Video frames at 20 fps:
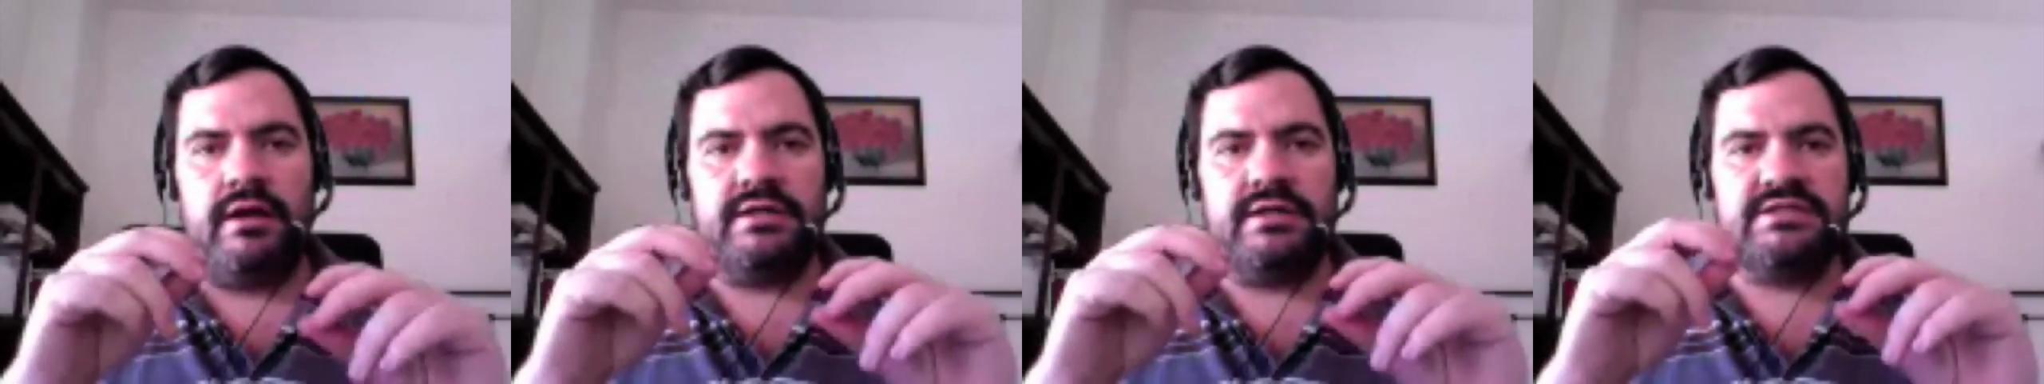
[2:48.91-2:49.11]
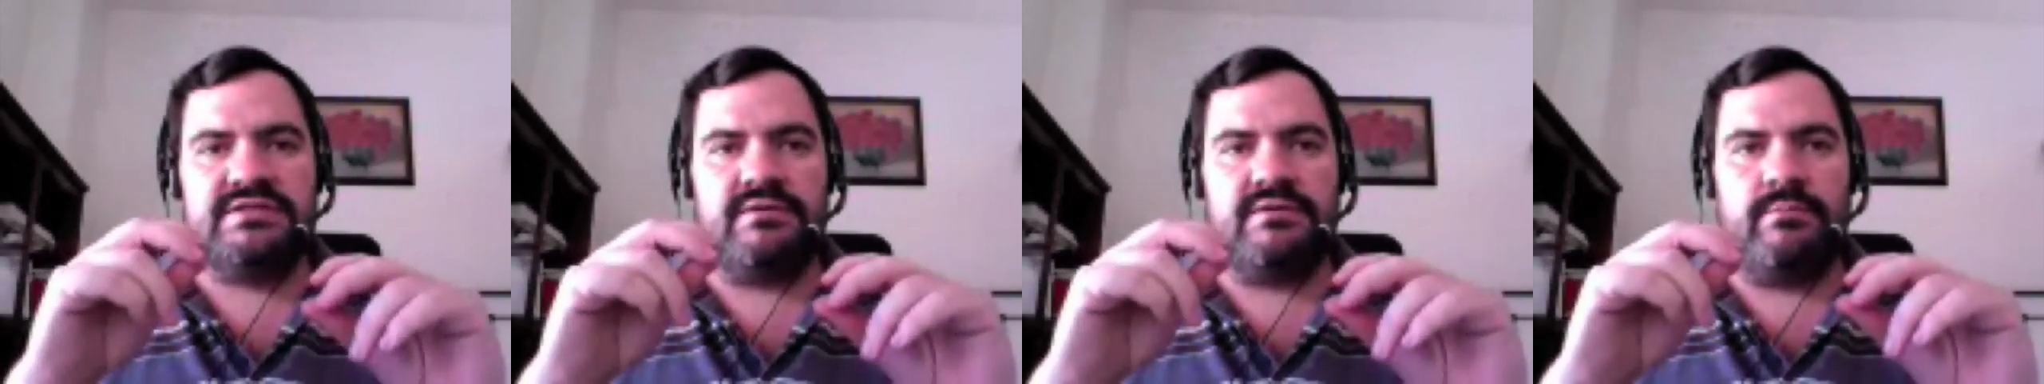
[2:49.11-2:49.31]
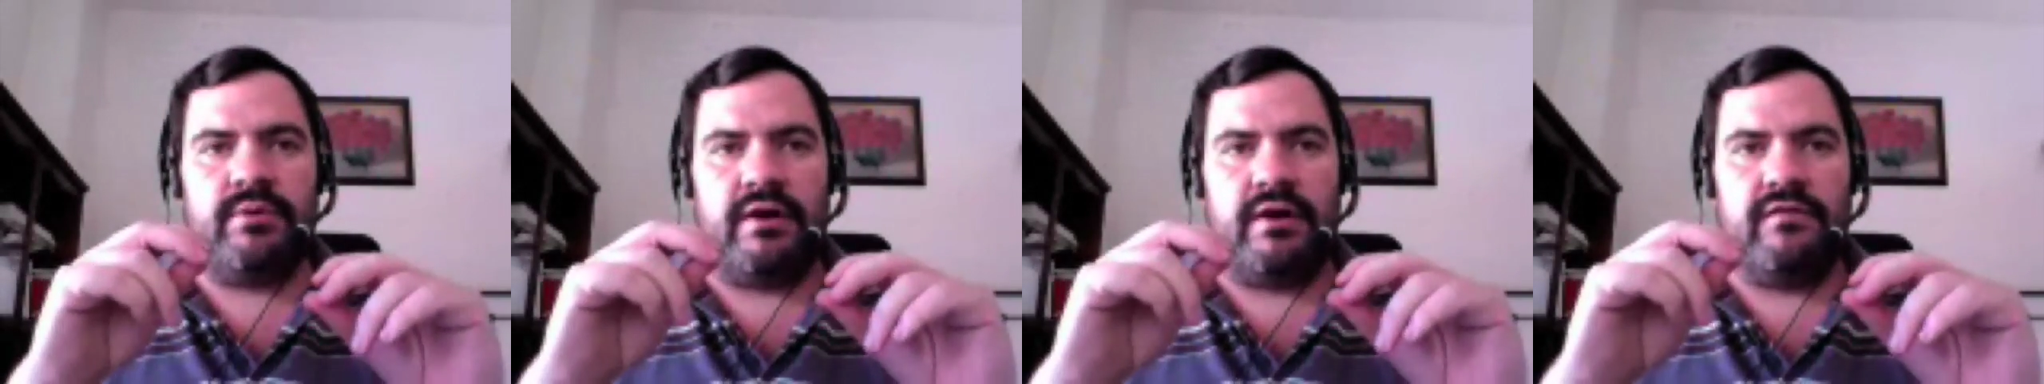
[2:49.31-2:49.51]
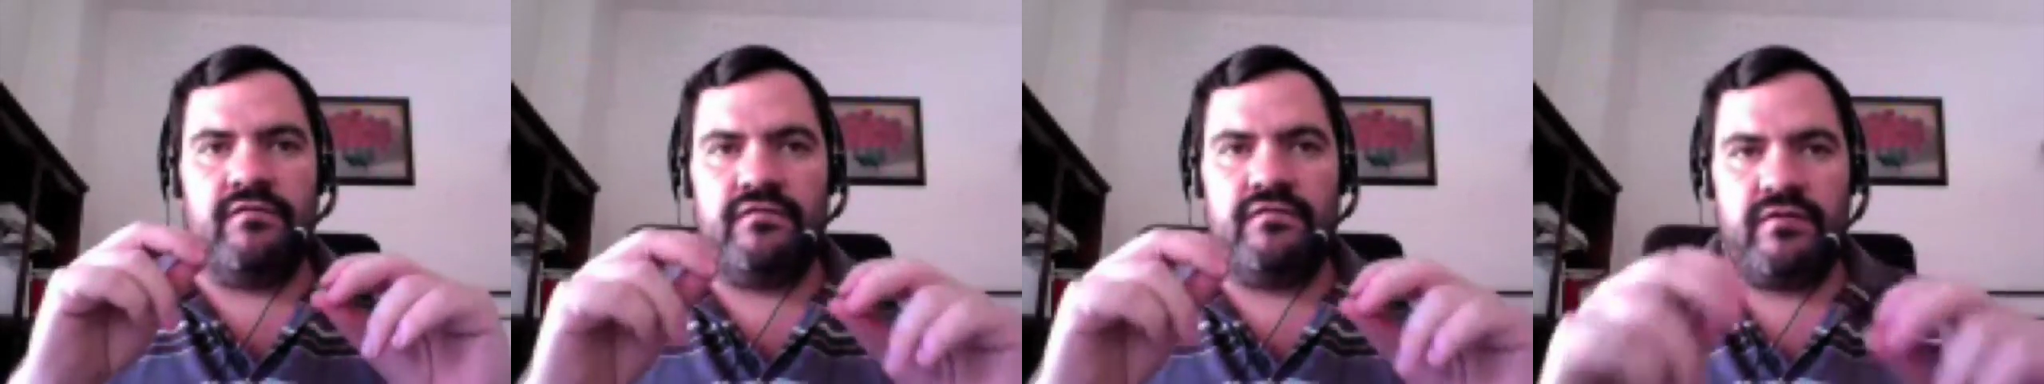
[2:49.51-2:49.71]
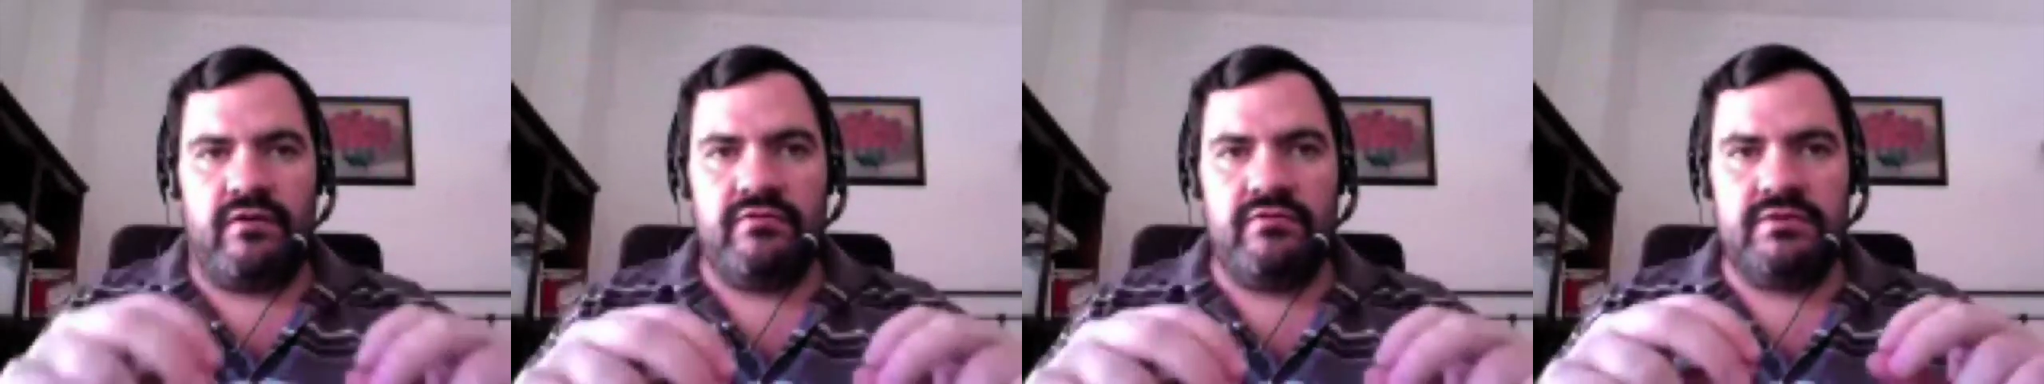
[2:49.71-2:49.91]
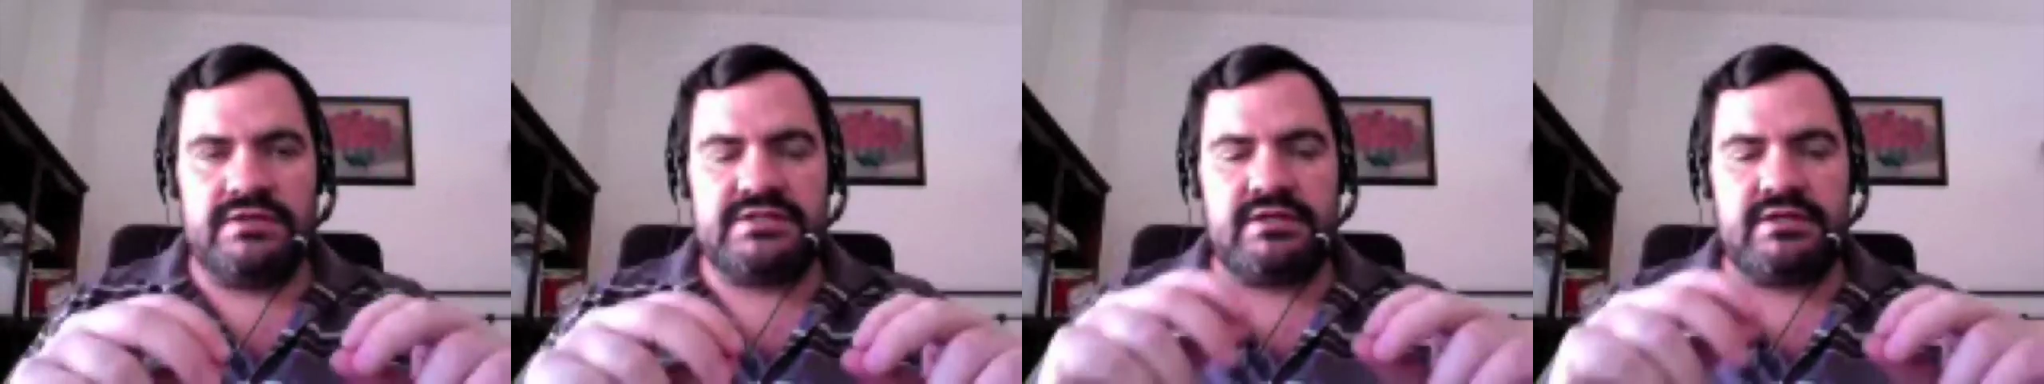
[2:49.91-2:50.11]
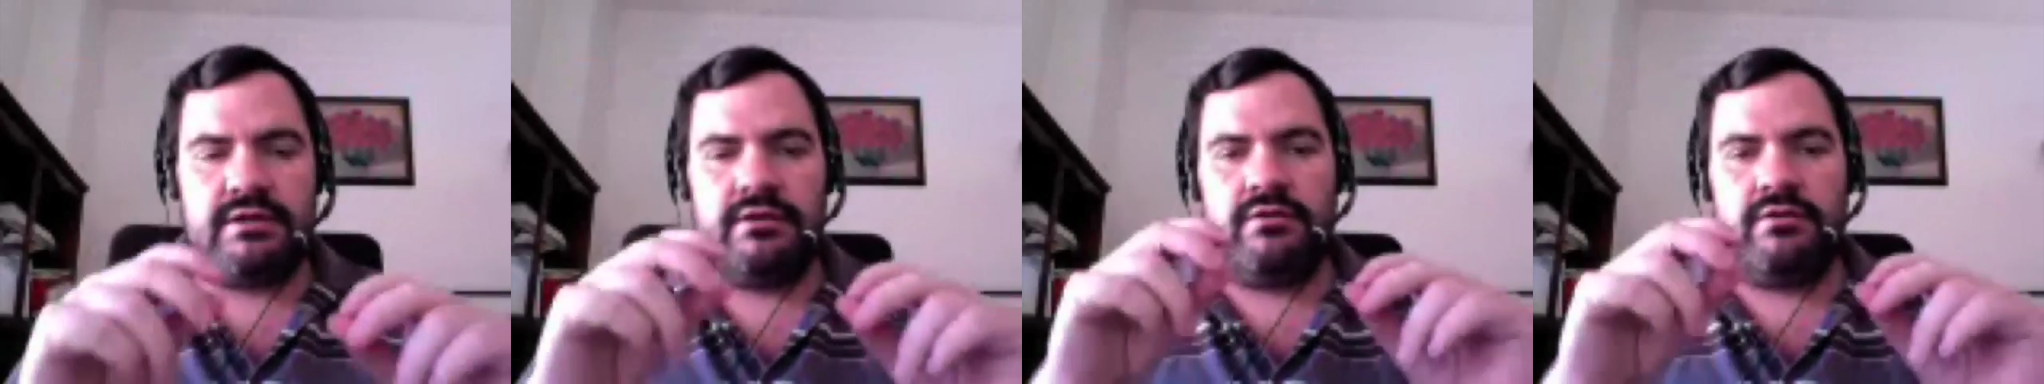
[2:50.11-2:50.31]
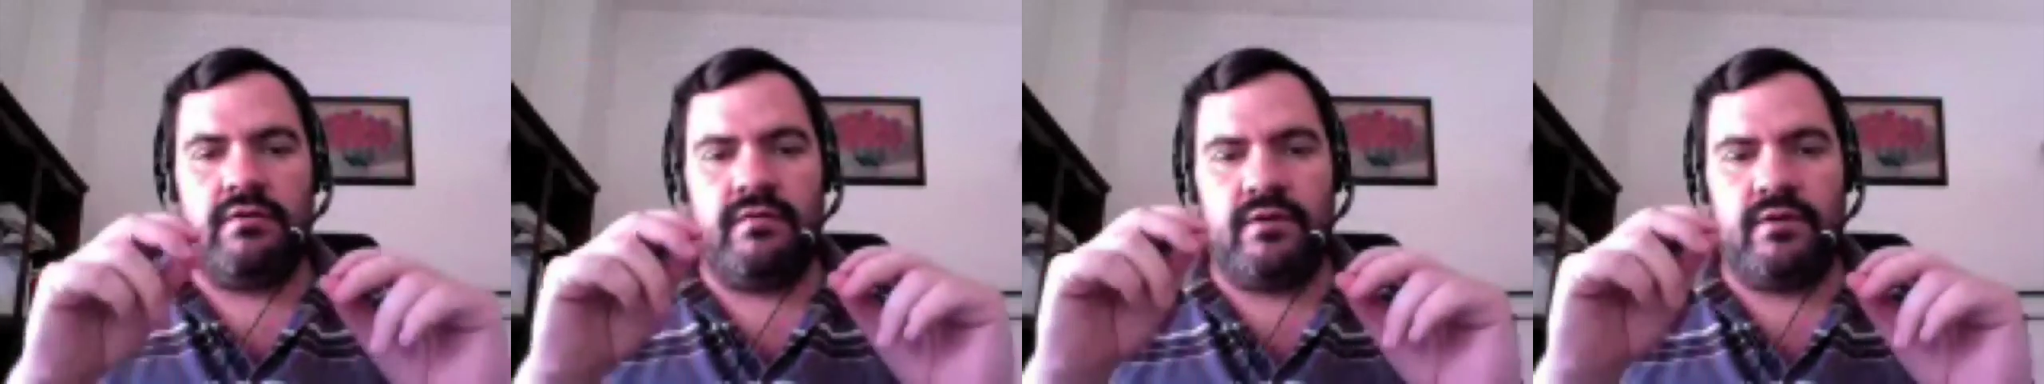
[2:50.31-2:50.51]
is by
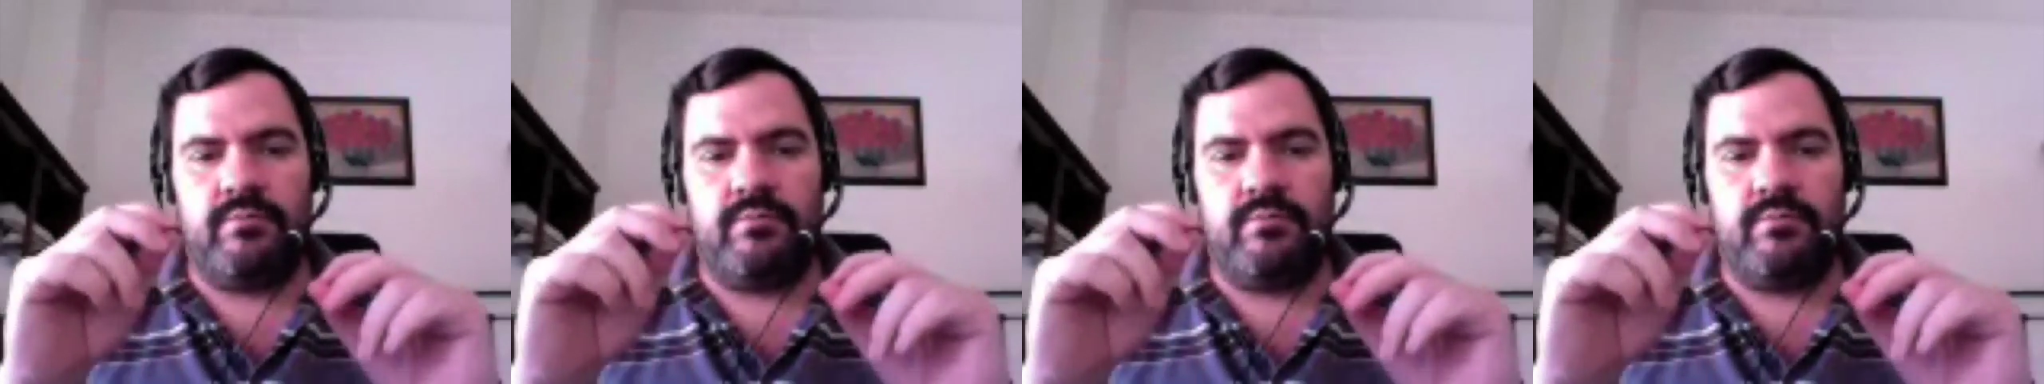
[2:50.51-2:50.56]
focusing